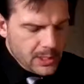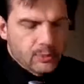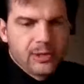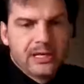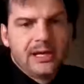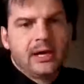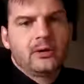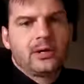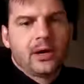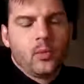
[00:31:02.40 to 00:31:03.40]
right
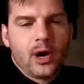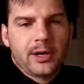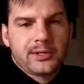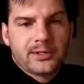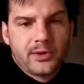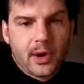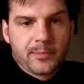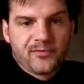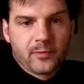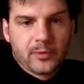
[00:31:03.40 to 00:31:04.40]
now, I want it as a
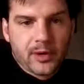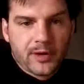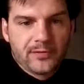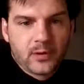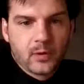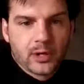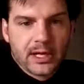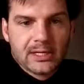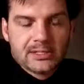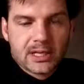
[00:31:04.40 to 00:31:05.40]
not-for-profit
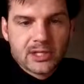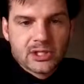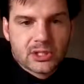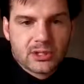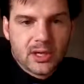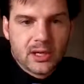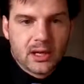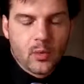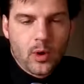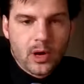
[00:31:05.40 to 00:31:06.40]
organization, and
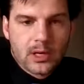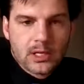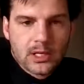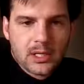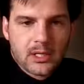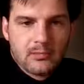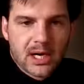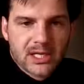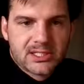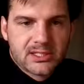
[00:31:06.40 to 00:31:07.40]
I want it in
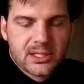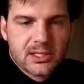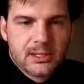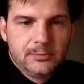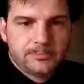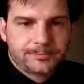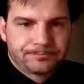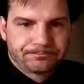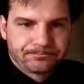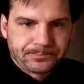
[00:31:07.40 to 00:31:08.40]
my city.
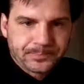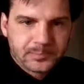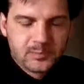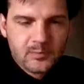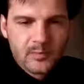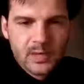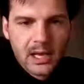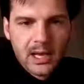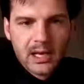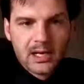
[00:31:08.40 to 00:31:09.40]

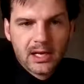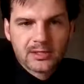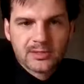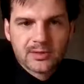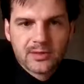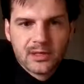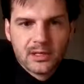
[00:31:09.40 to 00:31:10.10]
And it's